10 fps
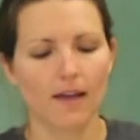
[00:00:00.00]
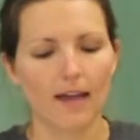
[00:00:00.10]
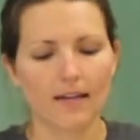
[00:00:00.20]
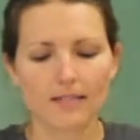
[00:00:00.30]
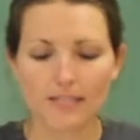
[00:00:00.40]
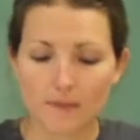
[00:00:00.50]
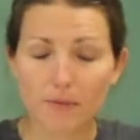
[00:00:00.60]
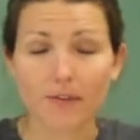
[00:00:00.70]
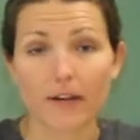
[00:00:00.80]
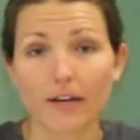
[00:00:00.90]
and
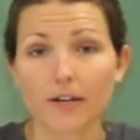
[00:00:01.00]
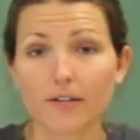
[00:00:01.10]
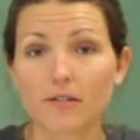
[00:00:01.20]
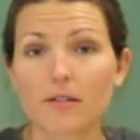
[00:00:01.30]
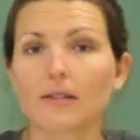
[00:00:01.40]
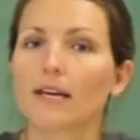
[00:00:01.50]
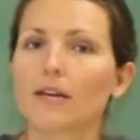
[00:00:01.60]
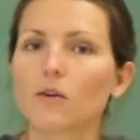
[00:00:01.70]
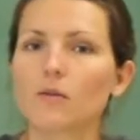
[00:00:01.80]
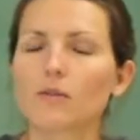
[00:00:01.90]
deeper layers that
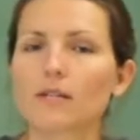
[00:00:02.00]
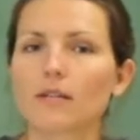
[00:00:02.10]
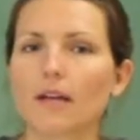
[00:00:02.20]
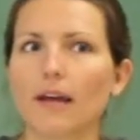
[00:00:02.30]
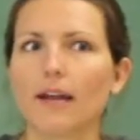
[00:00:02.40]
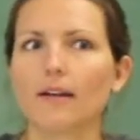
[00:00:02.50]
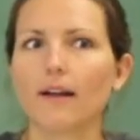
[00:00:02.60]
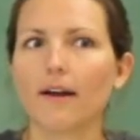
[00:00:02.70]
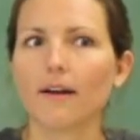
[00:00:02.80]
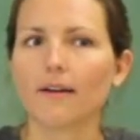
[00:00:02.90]
they used
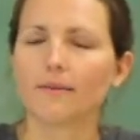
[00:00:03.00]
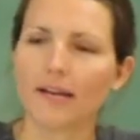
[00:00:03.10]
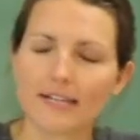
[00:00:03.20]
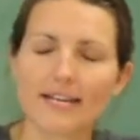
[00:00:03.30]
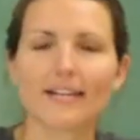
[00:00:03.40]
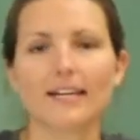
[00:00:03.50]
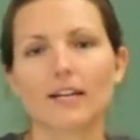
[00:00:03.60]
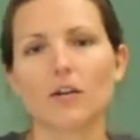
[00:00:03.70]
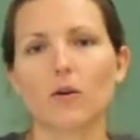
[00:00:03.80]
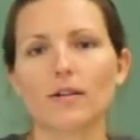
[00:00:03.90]
a
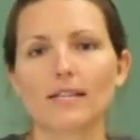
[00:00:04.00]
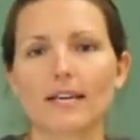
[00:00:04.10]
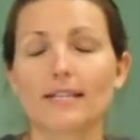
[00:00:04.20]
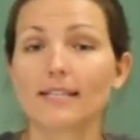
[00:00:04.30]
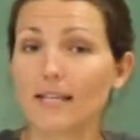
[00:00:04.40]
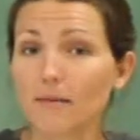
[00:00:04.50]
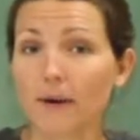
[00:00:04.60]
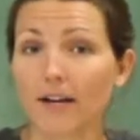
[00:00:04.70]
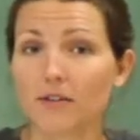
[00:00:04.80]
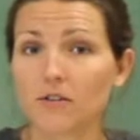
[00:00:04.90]
technique known as a skin
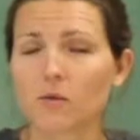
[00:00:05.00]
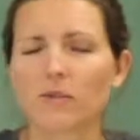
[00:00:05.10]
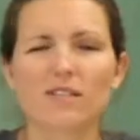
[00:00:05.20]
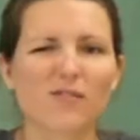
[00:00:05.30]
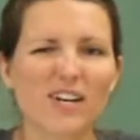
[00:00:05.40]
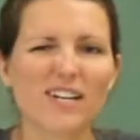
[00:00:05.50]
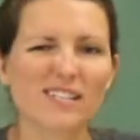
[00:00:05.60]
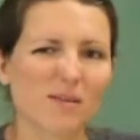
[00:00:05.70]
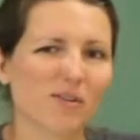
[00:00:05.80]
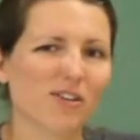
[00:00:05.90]
punch, which is very
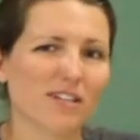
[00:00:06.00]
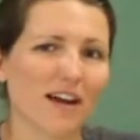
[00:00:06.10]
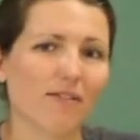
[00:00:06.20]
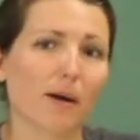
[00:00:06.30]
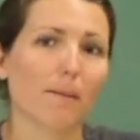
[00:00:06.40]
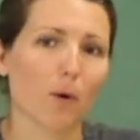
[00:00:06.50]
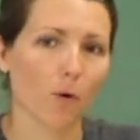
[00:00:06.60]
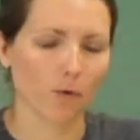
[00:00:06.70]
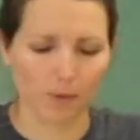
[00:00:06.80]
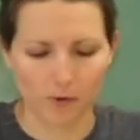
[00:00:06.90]
similar to having a
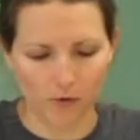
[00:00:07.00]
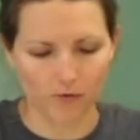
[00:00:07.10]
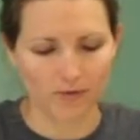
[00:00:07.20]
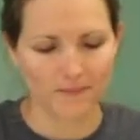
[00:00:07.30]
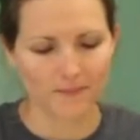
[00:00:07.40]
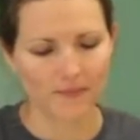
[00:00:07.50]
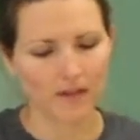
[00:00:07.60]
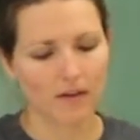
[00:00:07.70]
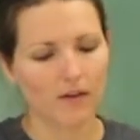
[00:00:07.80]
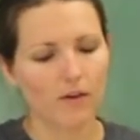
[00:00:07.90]
mole removed.
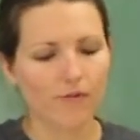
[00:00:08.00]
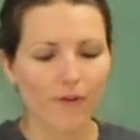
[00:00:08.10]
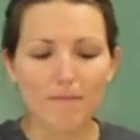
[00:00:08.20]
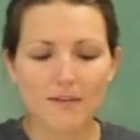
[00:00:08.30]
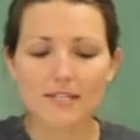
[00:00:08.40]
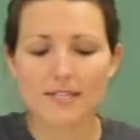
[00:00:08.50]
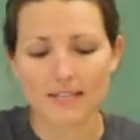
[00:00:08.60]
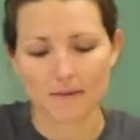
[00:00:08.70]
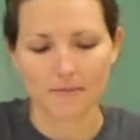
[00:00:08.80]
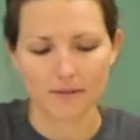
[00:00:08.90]
From these
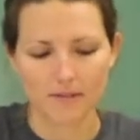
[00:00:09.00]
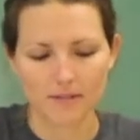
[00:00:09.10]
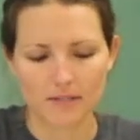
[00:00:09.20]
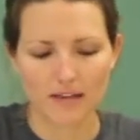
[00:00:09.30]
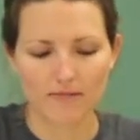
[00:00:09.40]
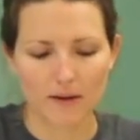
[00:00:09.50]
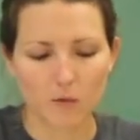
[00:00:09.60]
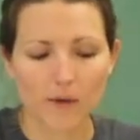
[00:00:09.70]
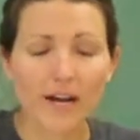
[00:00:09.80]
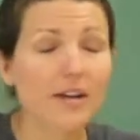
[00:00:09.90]
samples, they
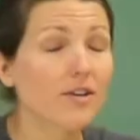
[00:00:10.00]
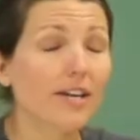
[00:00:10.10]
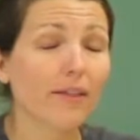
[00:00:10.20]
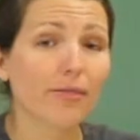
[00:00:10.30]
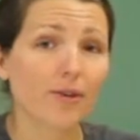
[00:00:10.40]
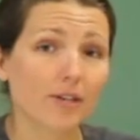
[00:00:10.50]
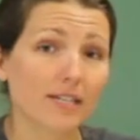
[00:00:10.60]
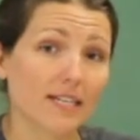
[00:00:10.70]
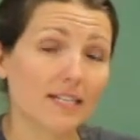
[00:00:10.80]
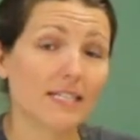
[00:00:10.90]
found
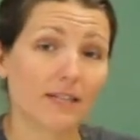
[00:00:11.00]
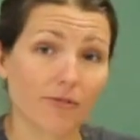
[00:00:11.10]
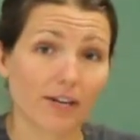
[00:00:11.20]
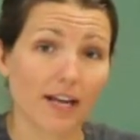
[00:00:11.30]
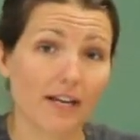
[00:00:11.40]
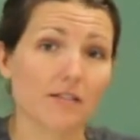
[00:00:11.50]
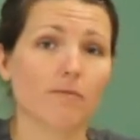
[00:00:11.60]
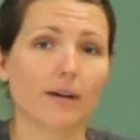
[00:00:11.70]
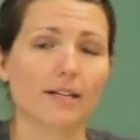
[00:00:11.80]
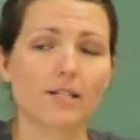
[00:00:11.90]
113 different kinds
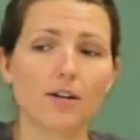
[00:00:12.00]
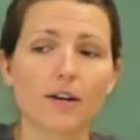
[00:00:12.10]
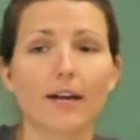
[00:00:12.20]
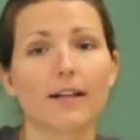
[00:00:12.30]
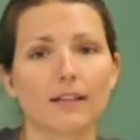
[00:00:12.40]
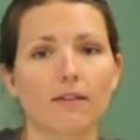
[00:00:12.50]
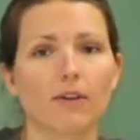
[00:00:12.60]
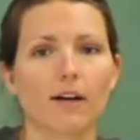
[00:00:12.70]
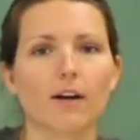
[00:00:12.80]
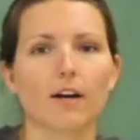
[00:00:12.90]
of bacteria
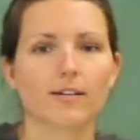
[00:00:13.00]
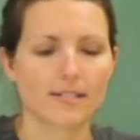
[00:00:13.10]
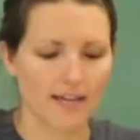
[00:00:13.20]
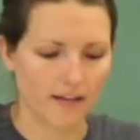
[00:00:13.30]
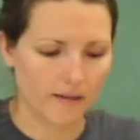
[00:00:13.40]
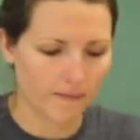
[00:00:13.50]
living on our skin.